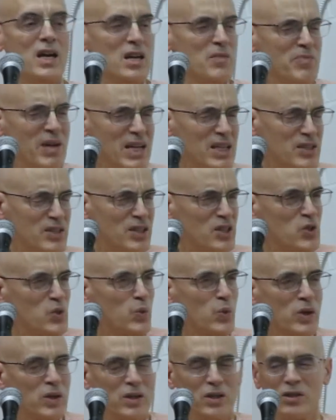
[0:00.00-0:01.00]
It makes this
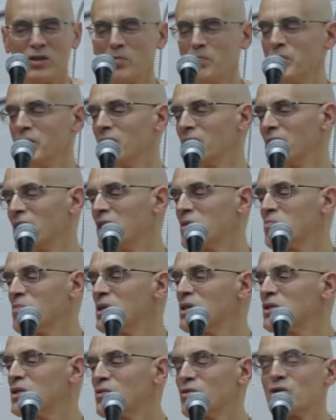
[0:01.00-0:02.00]
world appear like
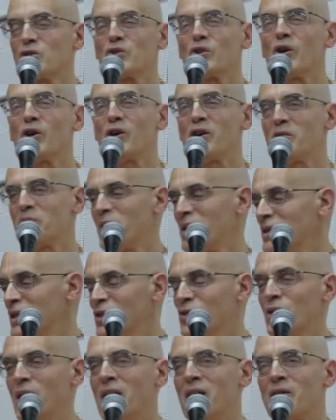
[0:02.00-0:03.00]
bits of straw on the
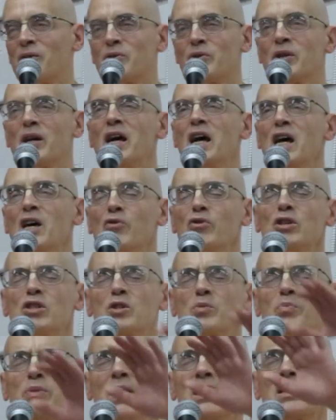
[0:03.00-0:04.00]
ground.
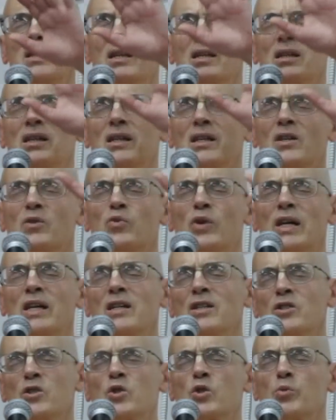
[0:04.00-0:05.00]
Resplendently it
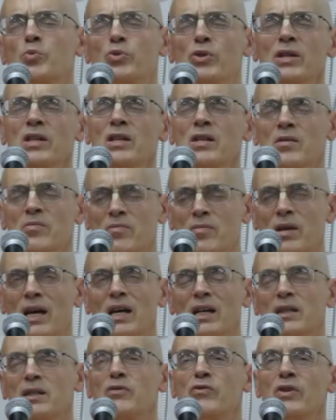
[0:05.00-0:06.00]
reigns supreme,
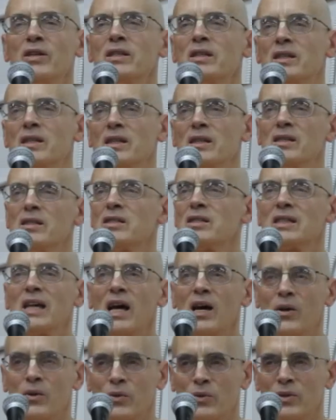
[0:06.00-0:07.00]
divinity and
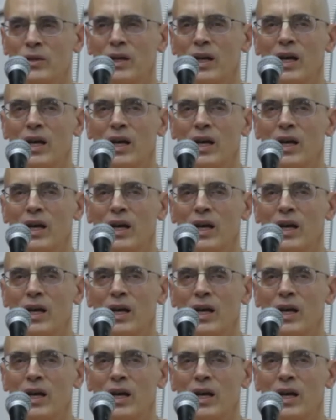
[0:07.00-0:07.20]
sound.